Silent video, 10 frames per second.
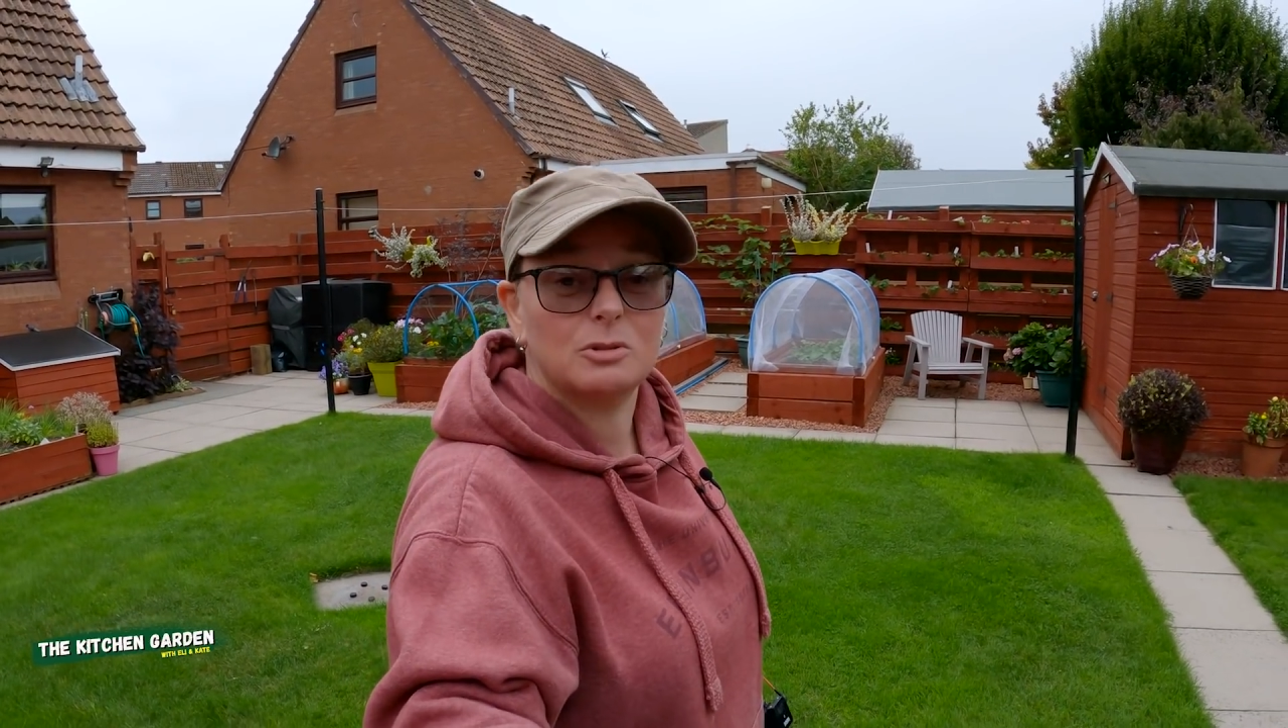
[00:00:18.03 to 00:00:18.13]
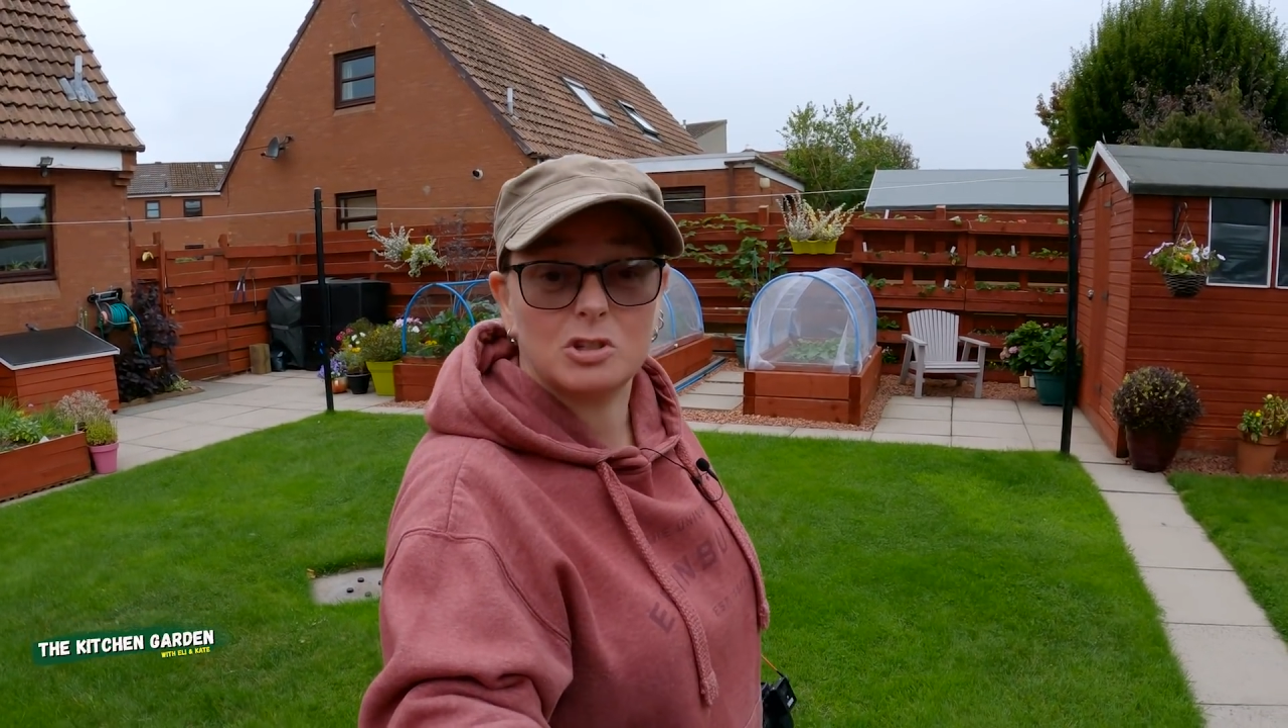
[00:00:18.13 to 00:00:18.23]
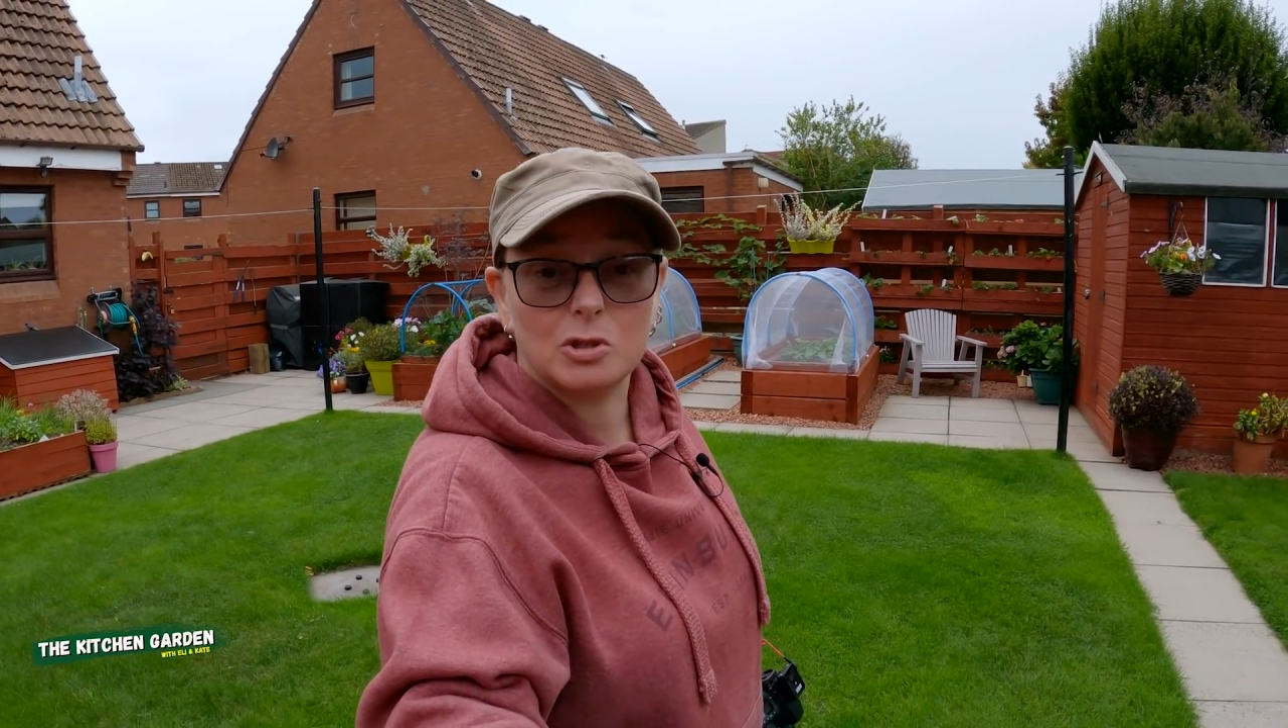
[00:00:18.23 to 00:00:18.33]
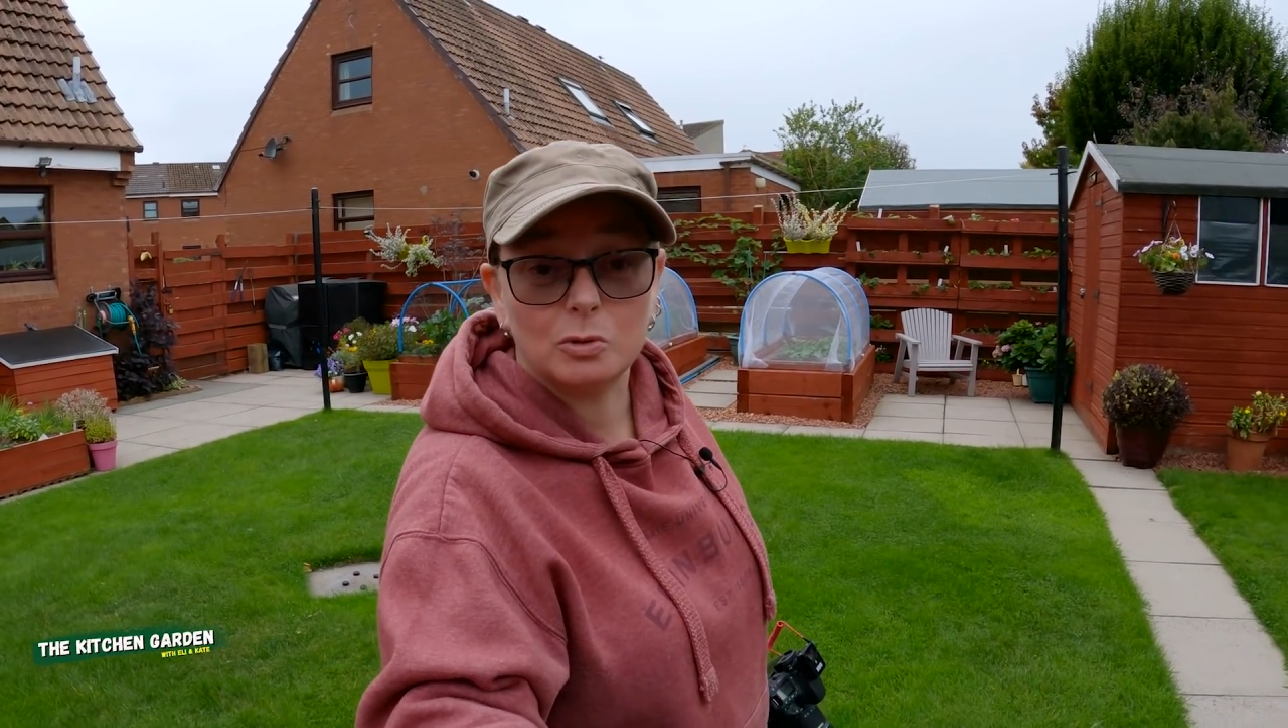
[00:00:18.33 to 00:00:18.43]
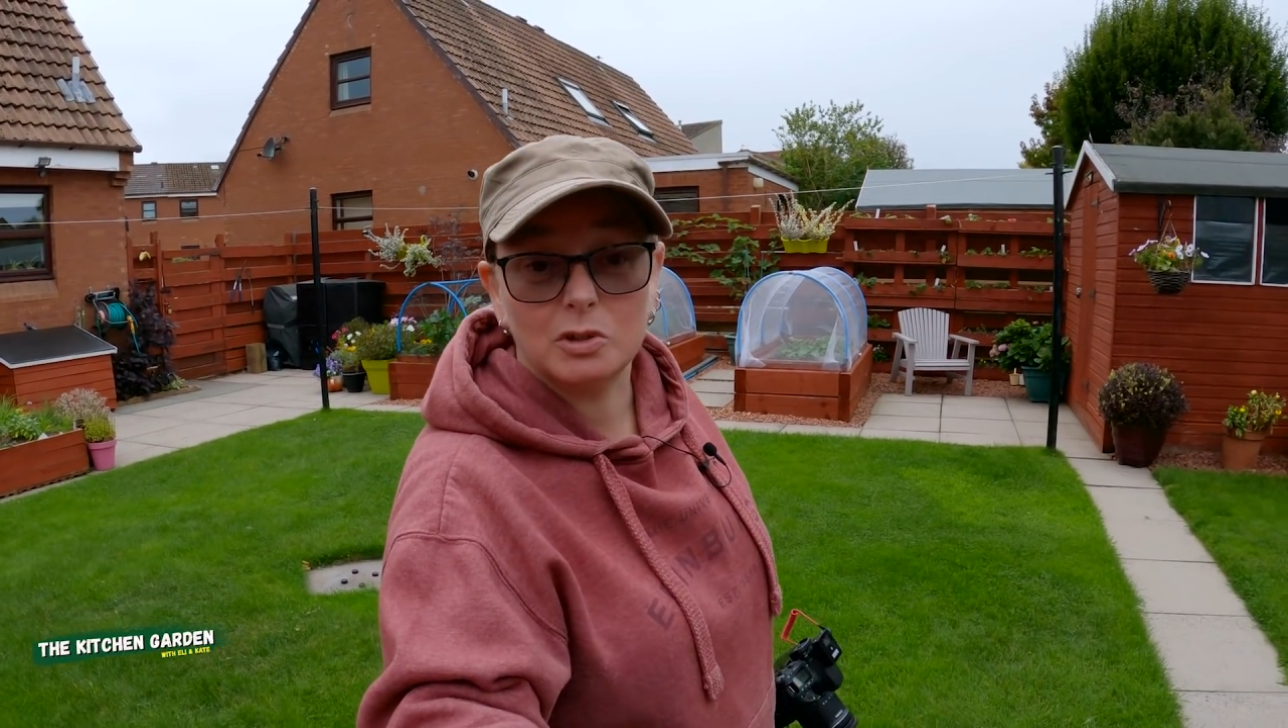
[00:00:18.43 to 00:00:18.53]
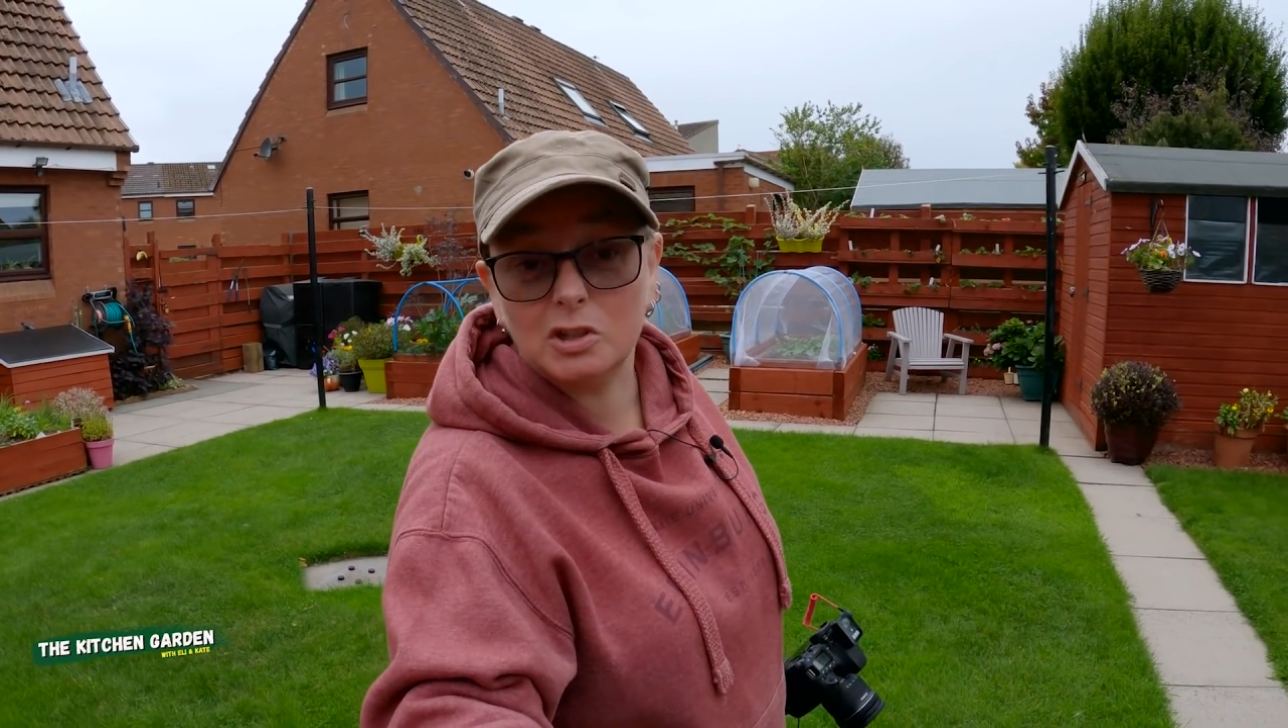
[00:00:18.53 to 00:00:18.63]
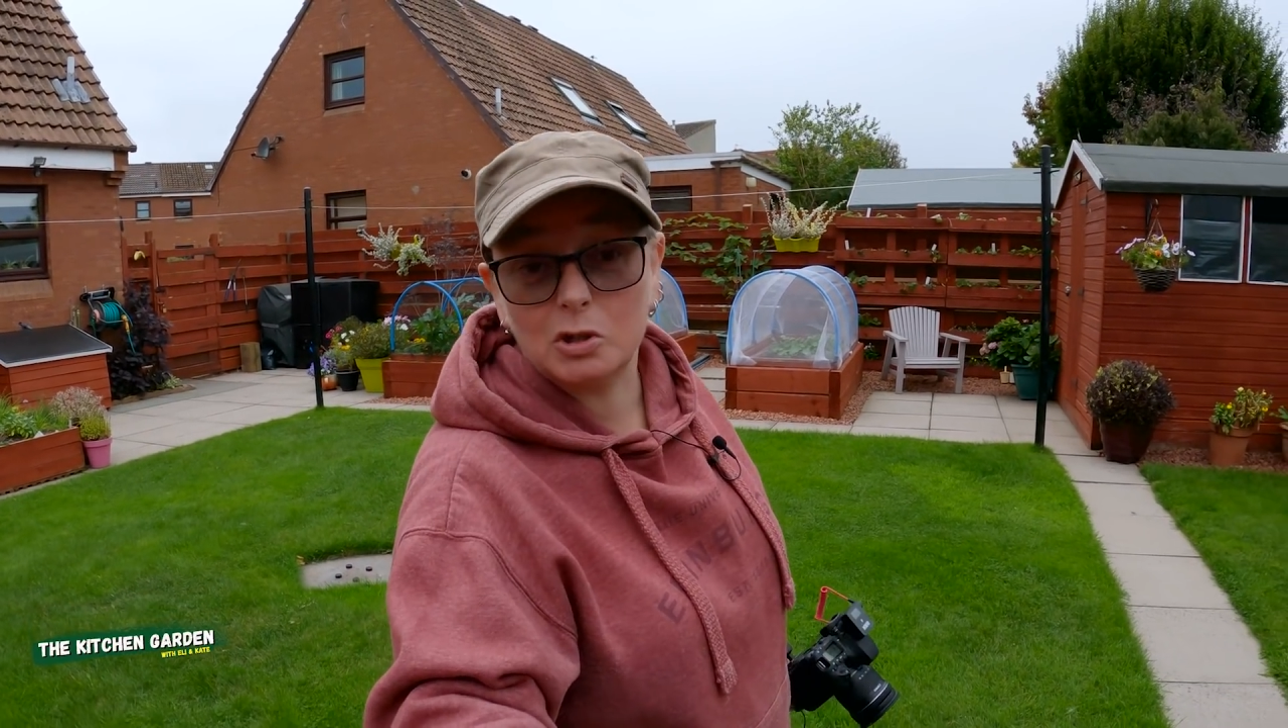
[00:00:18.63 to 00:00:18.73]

sowing and